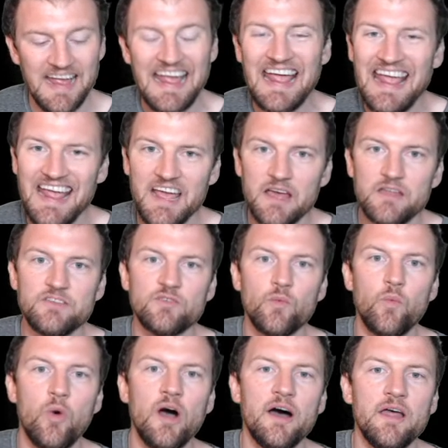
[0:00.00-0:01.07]
and
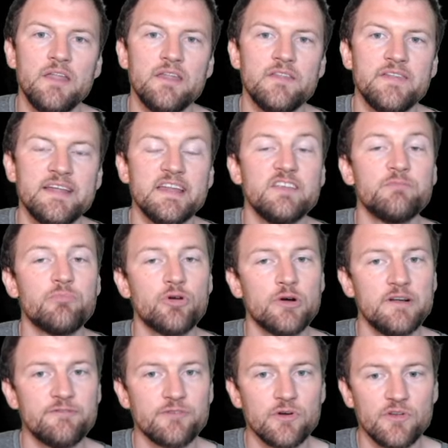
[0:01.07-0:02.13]
one that is
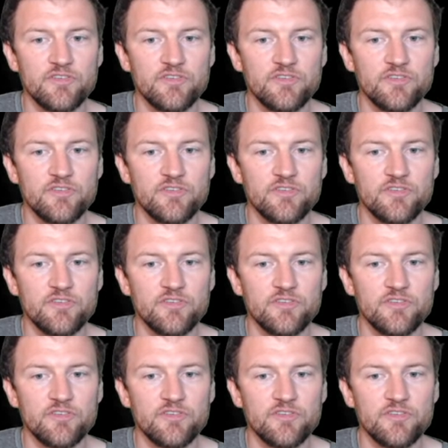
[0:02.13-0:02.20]
peripheral.